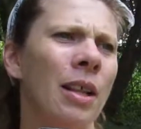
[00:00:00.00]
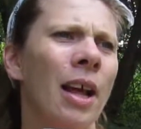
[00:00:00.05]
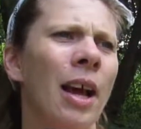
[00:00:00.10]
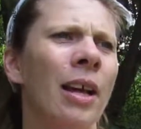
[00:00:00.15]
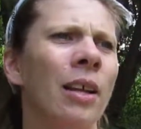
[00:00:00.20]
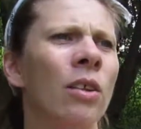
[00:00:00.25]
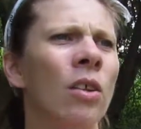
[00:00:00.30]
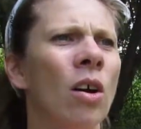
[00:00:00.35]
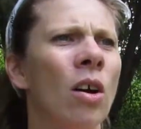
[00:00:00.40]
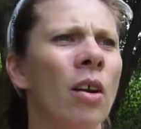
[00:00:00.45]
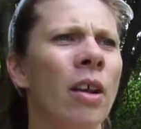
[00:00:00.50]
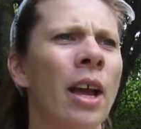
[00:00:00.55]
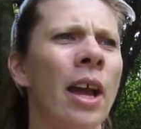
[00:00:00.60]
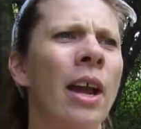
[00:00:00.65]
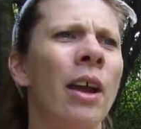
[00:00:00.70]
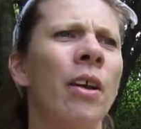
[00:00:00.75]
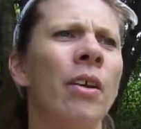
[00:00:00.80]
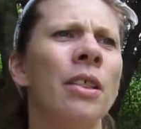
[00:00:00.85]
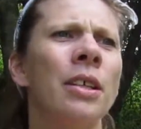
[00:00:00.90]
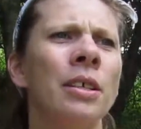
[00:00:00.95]
that had long
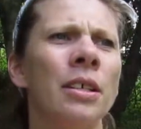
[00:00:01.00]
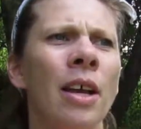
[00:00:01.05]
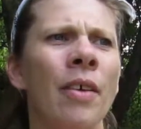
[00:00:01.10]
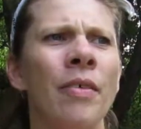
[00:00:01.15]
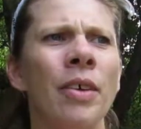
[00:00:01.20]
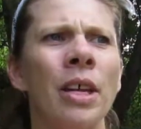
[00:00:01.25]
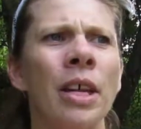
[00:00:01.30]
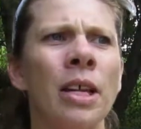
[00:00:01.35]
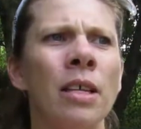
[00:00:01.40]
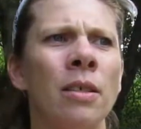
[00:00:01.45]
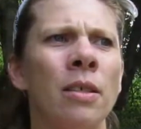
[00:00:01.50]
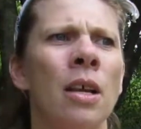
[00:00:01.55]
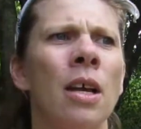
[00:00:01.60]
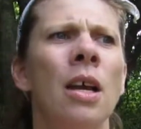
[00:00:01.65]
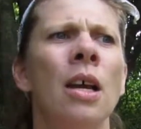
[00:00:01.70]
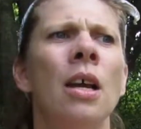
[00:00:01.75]
hair in the 70s.